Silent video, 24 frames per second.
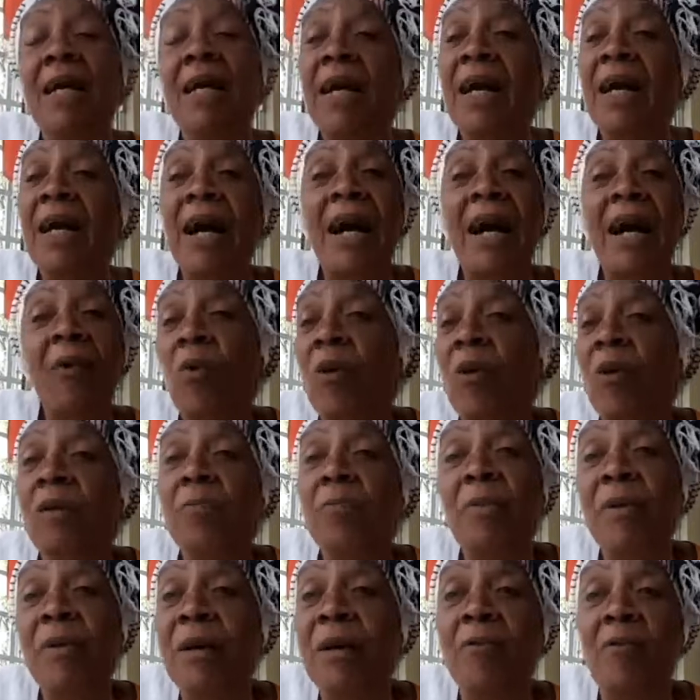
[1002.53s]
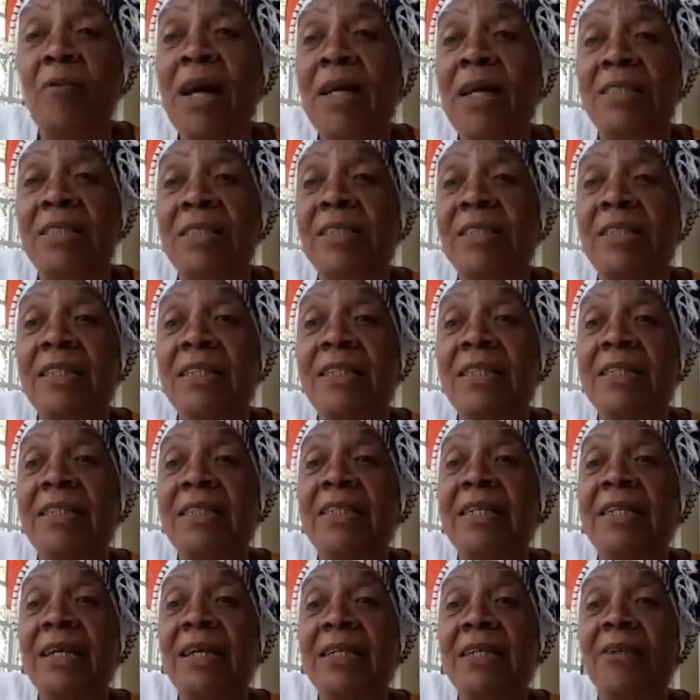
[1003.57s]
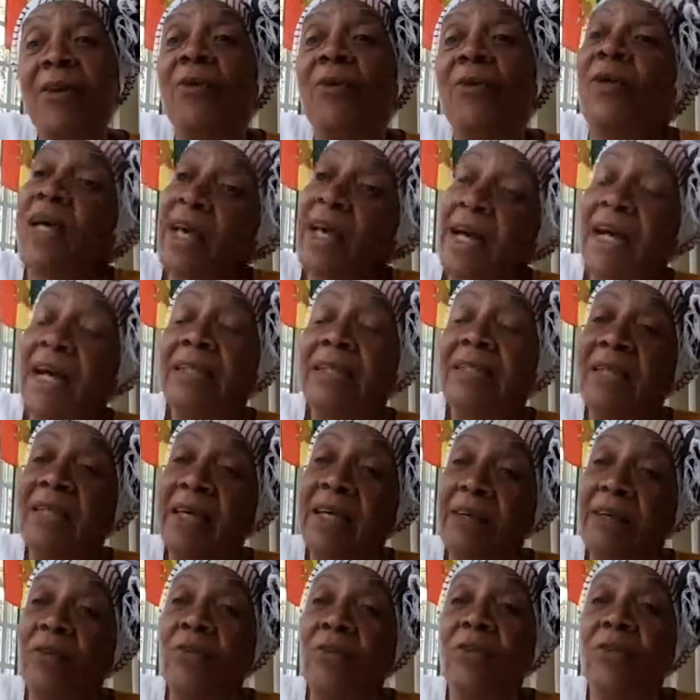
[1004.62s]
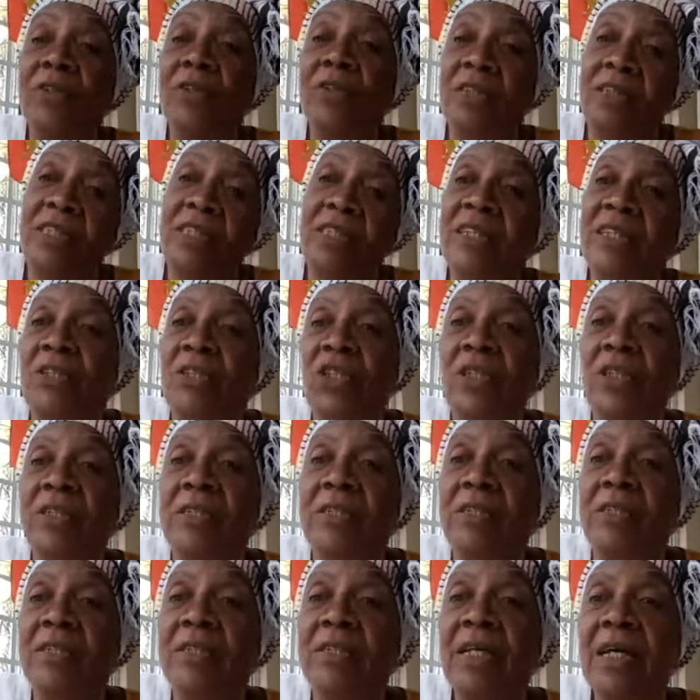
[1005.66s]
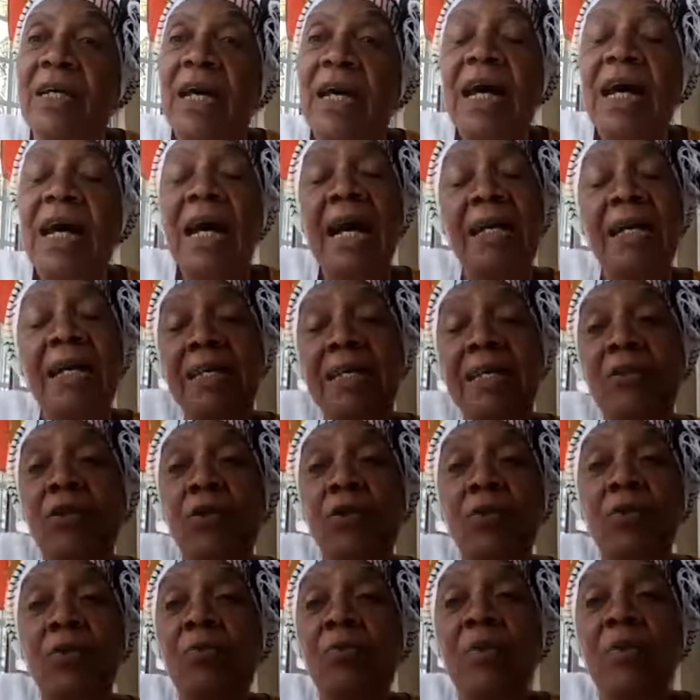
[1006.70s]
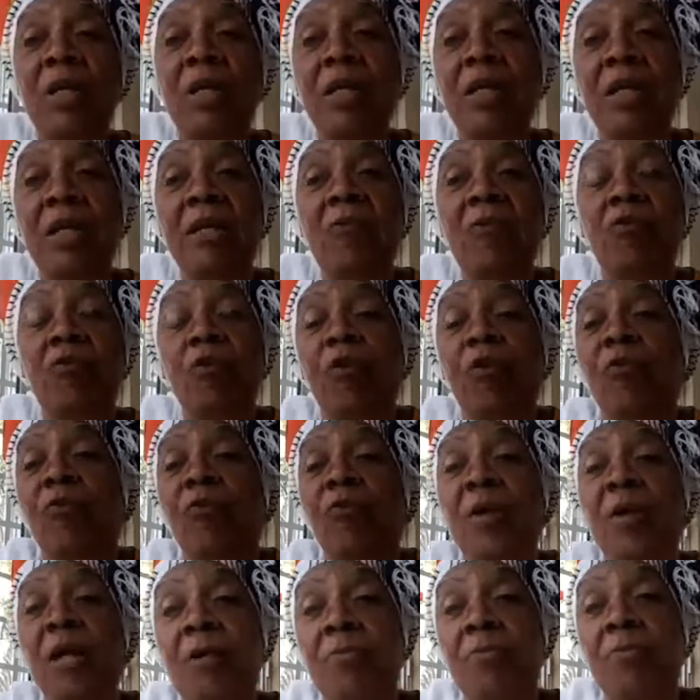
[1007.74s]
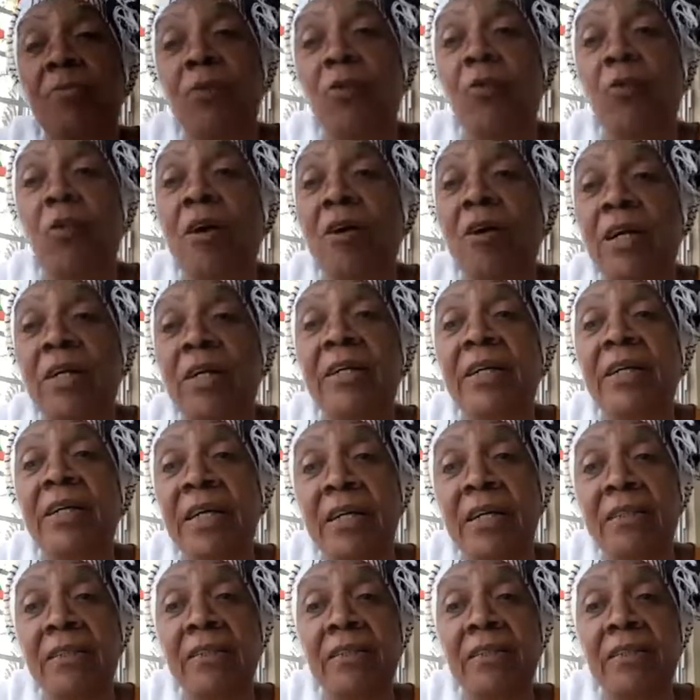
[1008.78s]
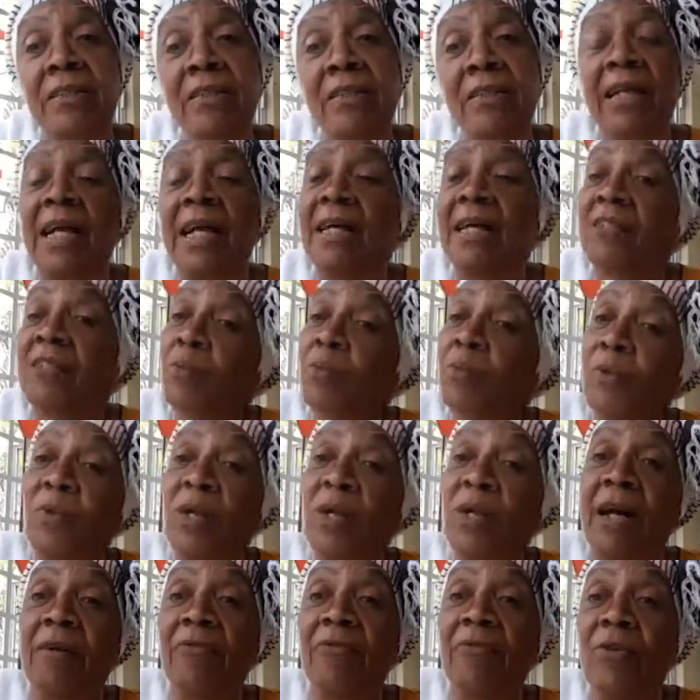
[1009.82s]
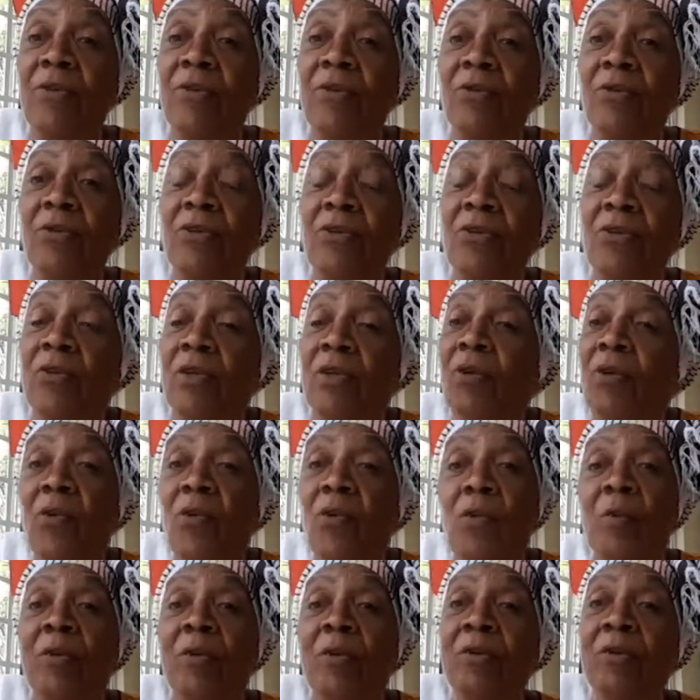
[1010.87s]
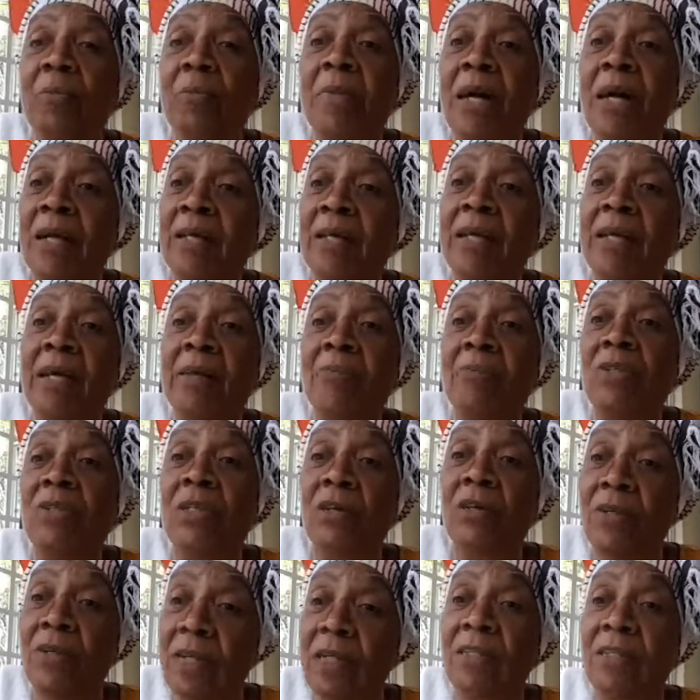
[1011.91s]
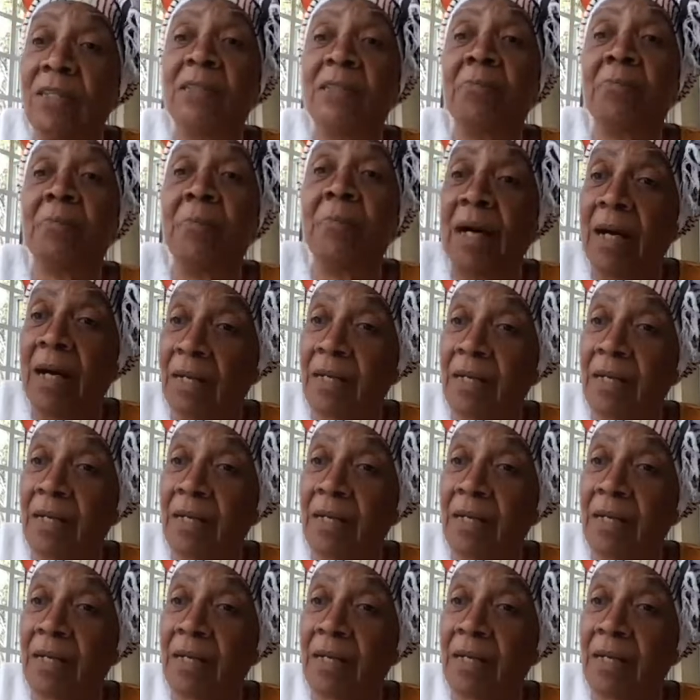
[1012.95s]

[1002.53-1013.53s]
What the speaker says: I want to be a Rasta. He said, okay, I'll take you to the teachers. And he drove me up to Warwicker Hill, to Glasspool Avenue, to the home of a man named Douglas Mack,